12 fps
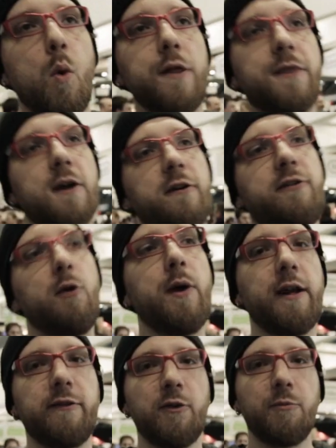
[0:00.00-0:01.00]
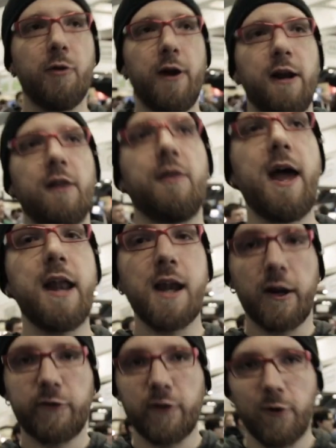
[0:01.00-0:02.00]
what they're doing to bring that
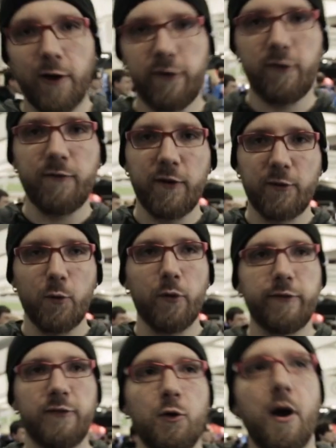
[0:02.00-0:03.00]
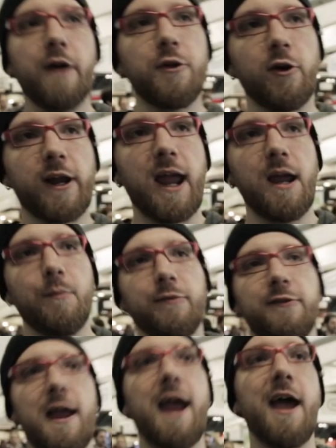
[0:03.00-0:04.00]
next generation of visuals to other
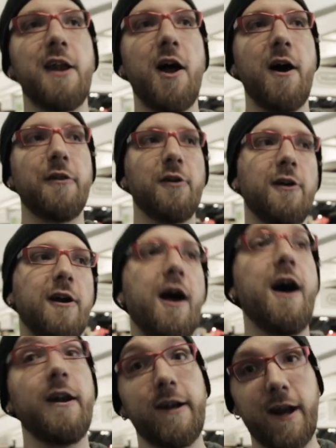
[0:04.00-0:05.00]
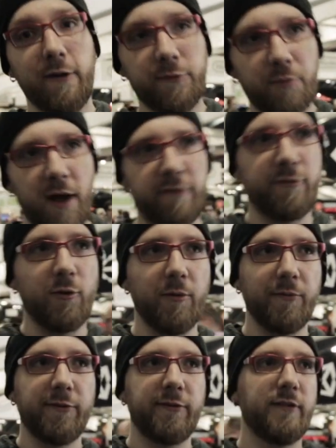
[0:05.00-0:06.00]
games and other unannounced
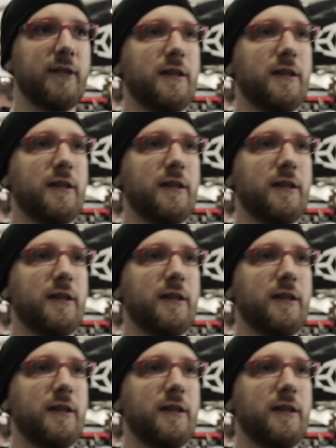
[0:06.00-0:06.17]
platforms.